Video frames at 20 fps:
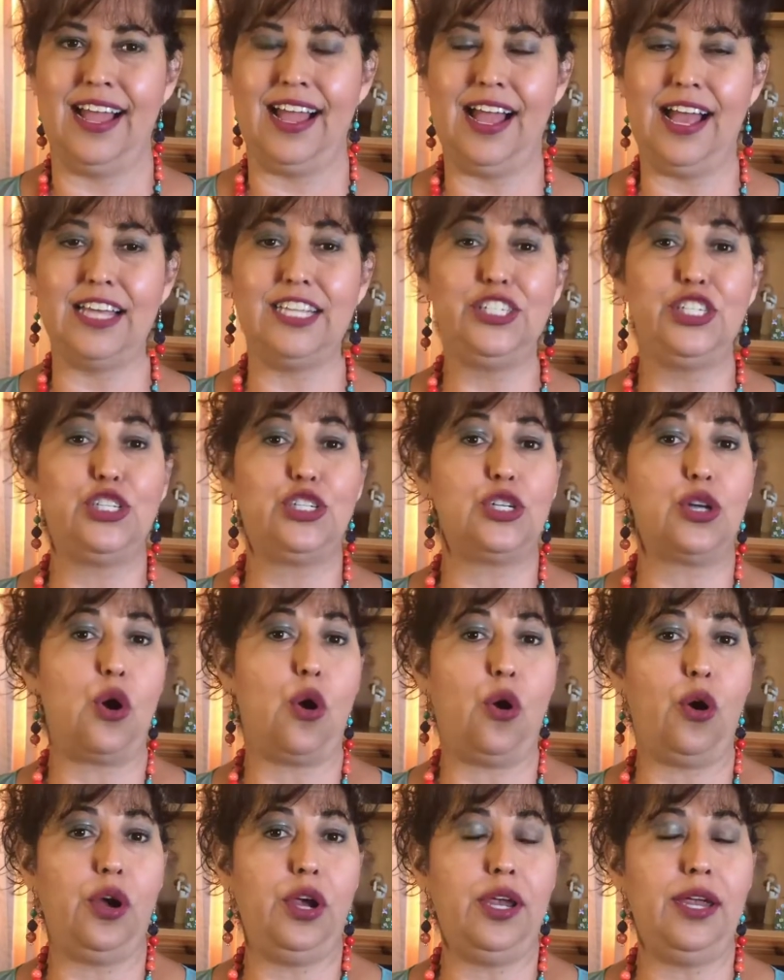
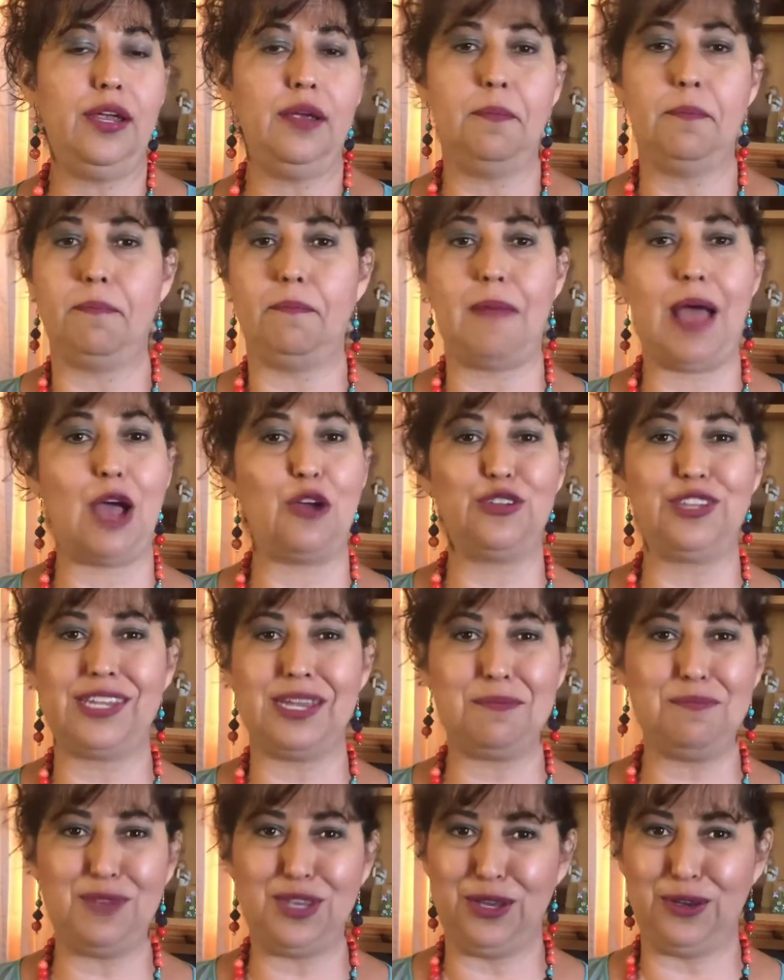enjoy
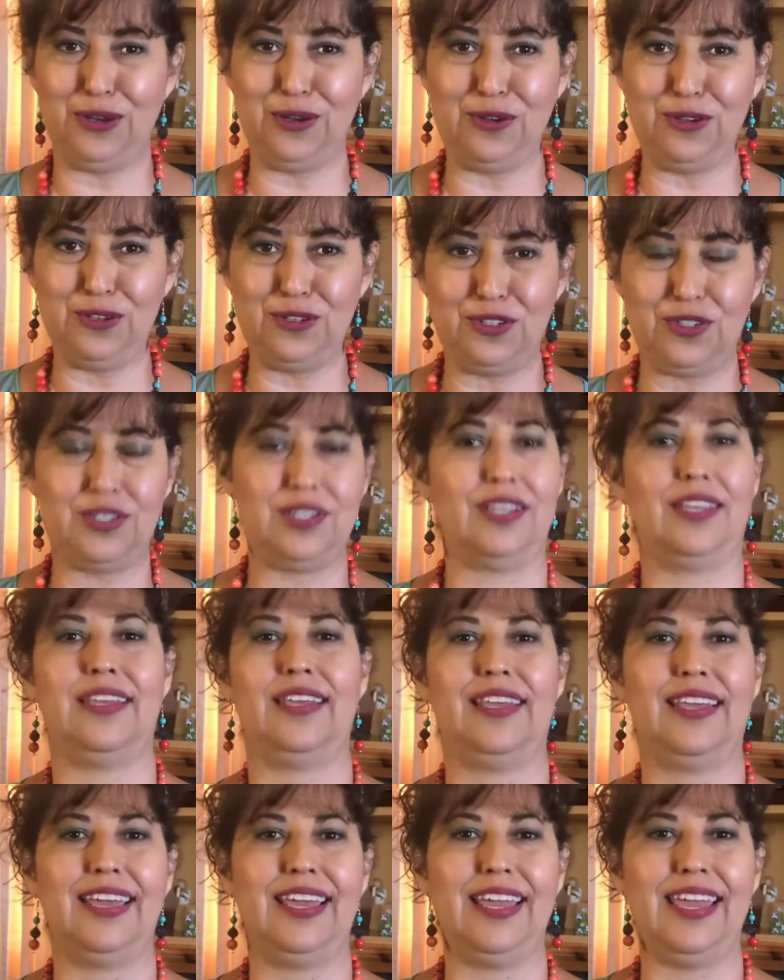mountain views,
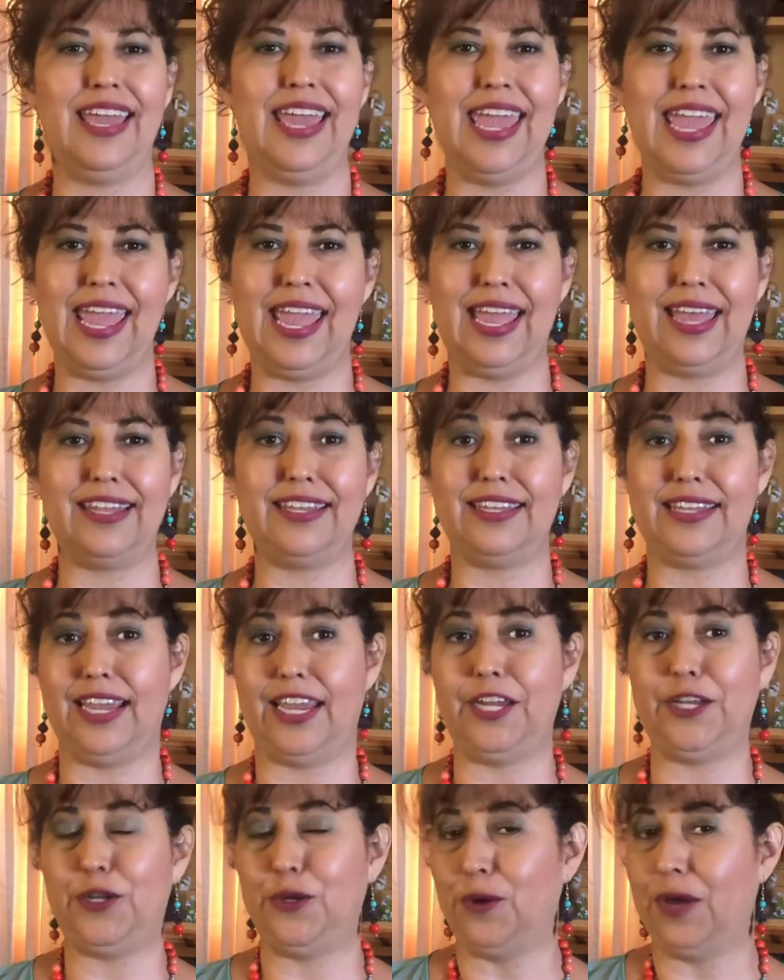and they
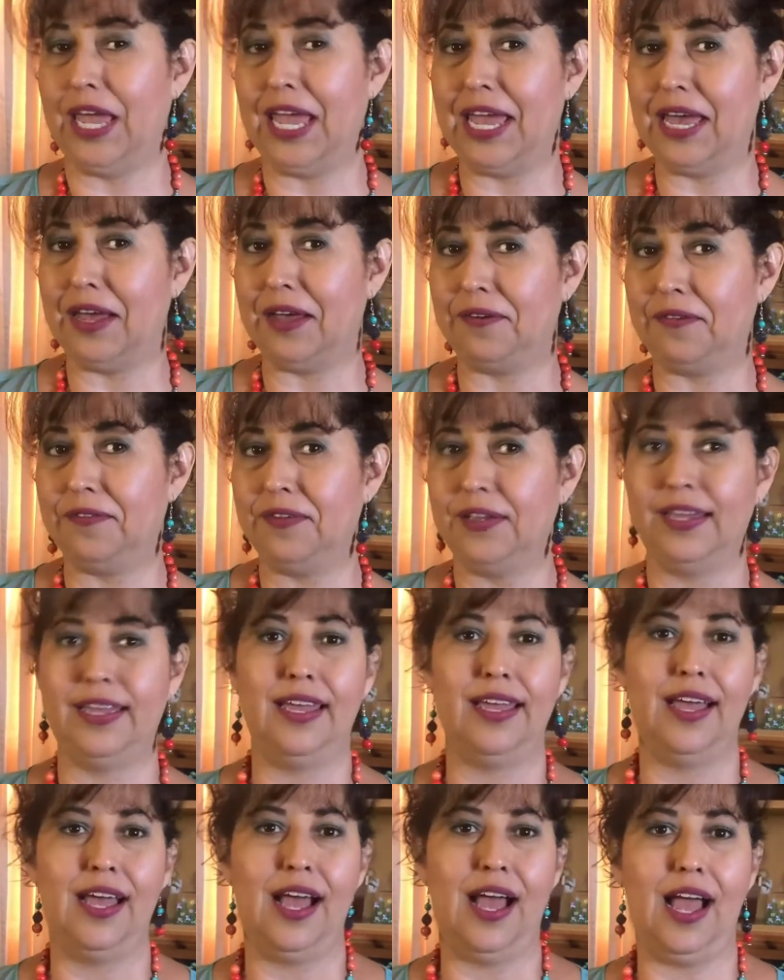do have
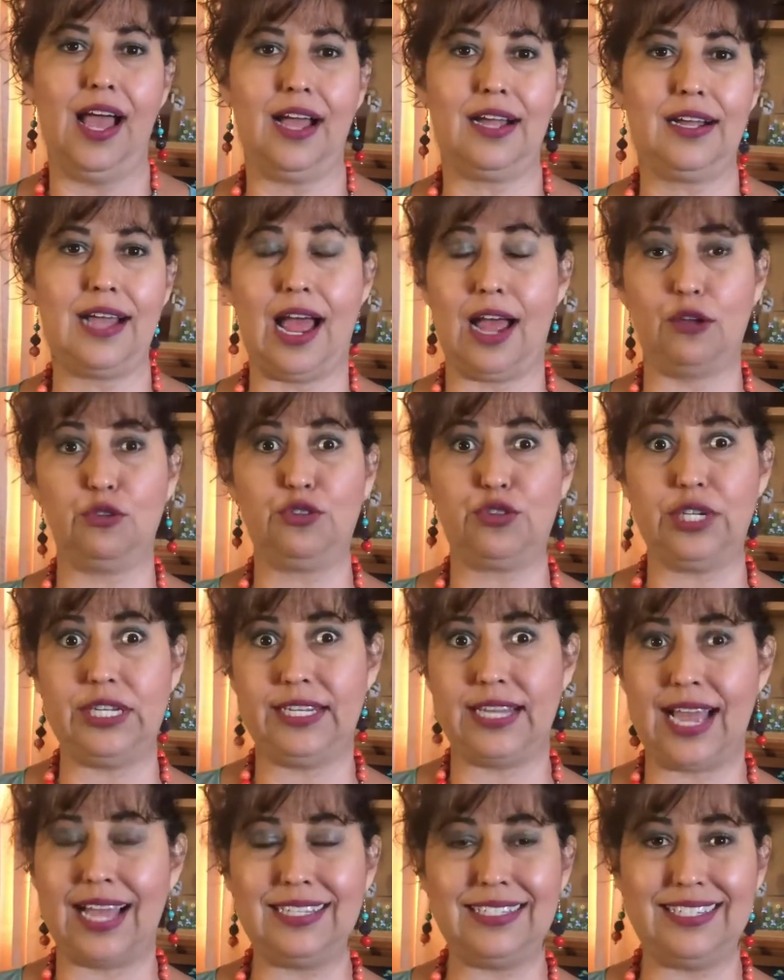a country
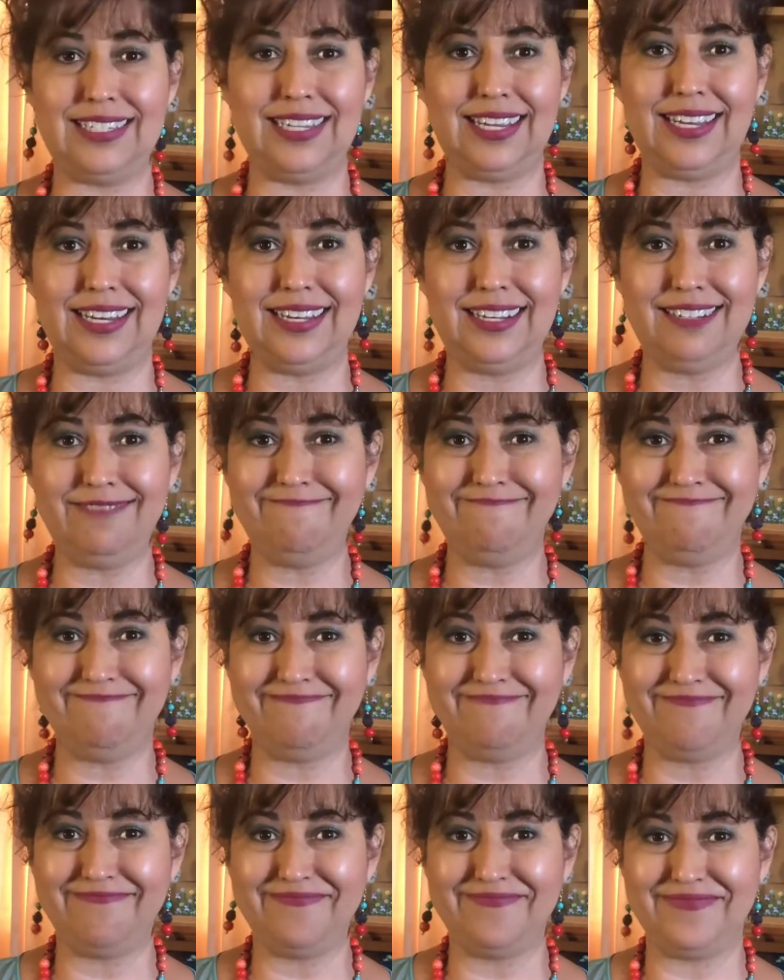dancing
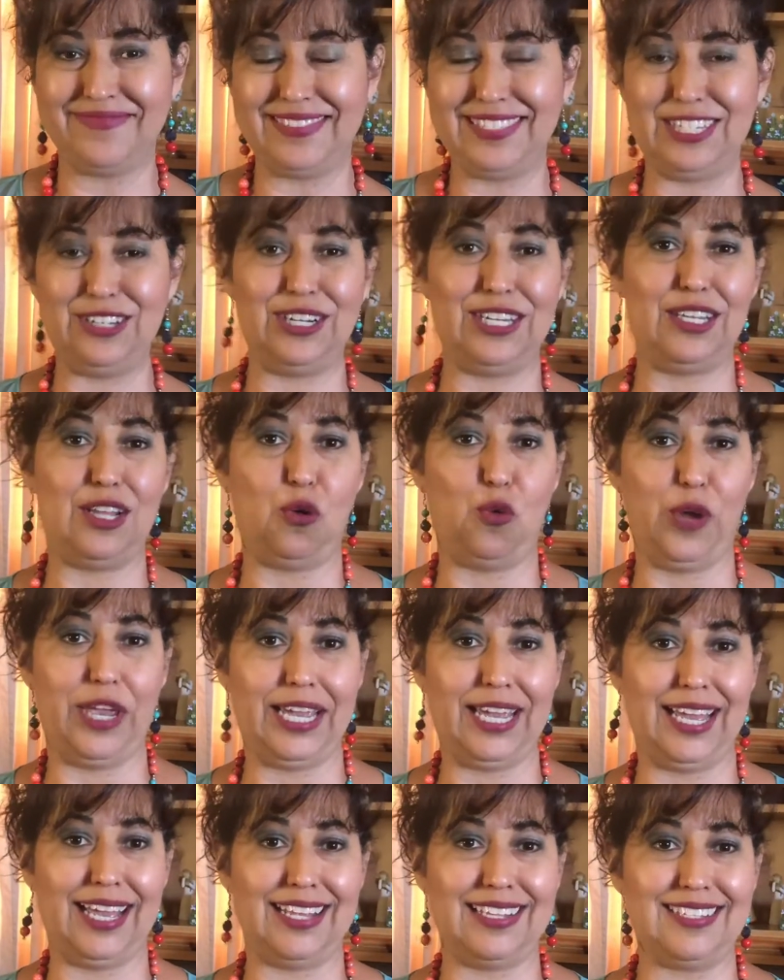during the
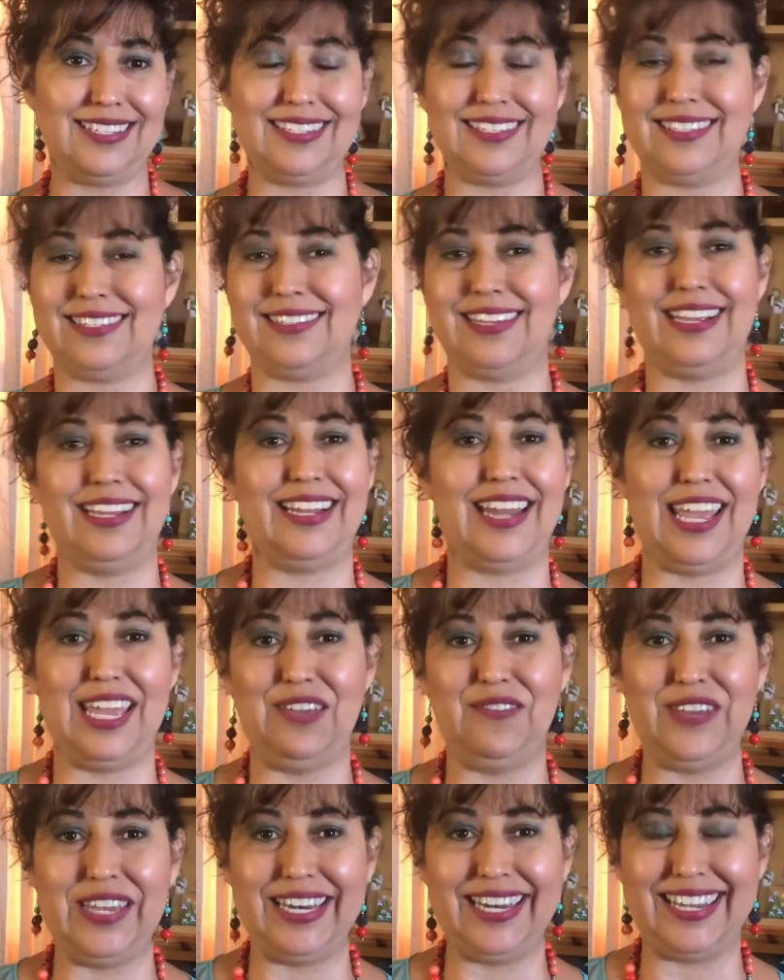weekends, in the
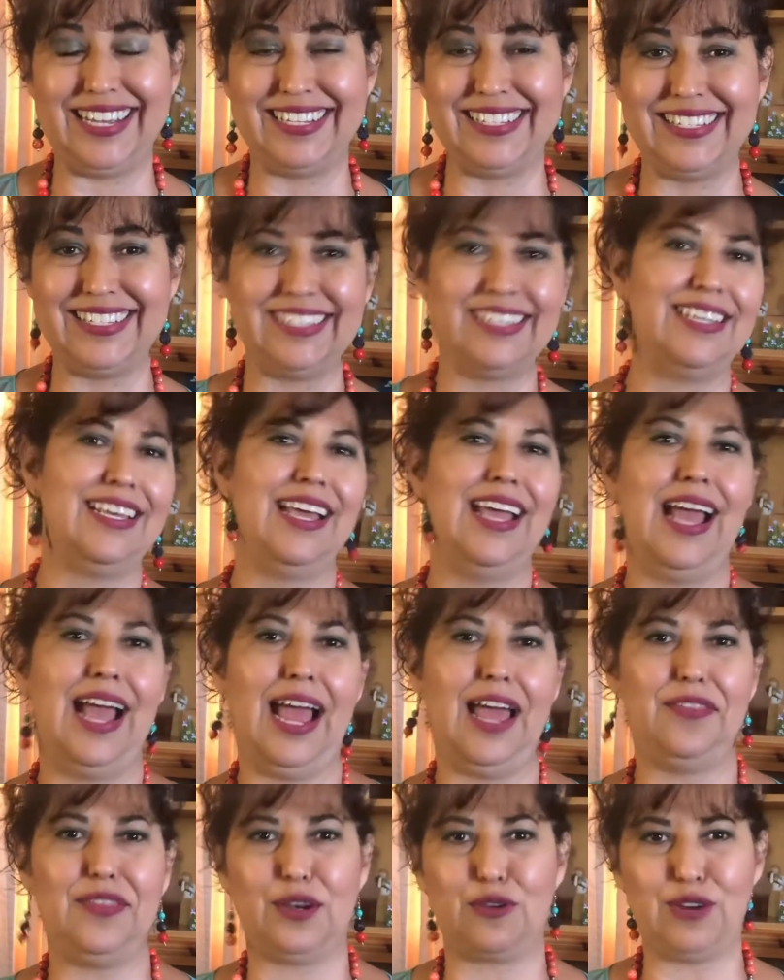evenings
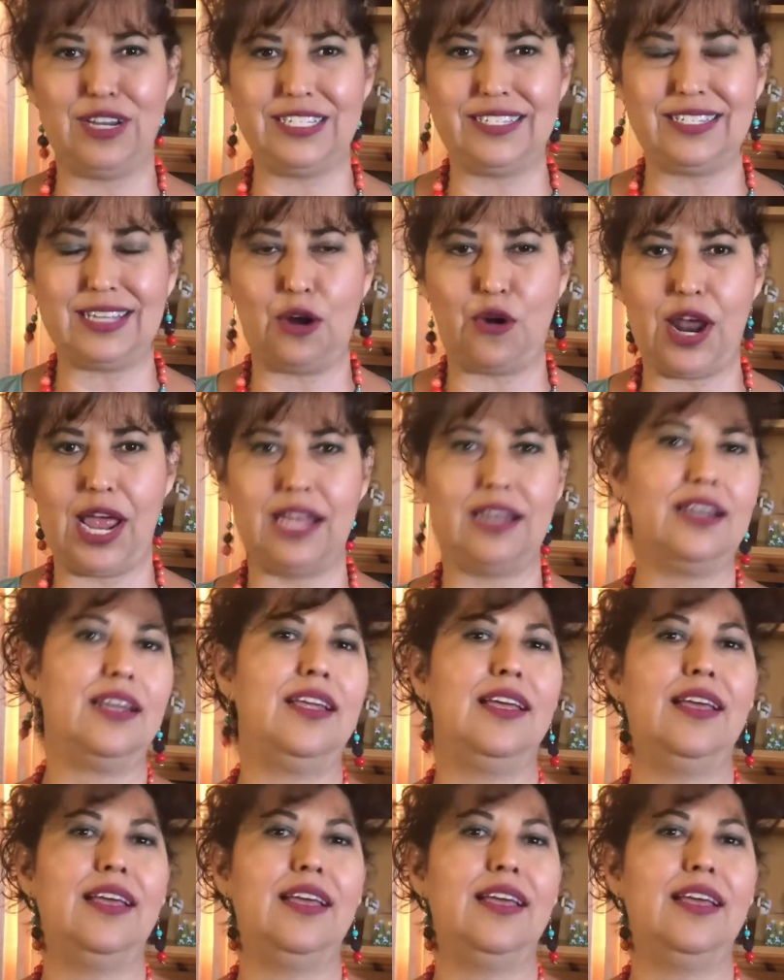at the restaurant.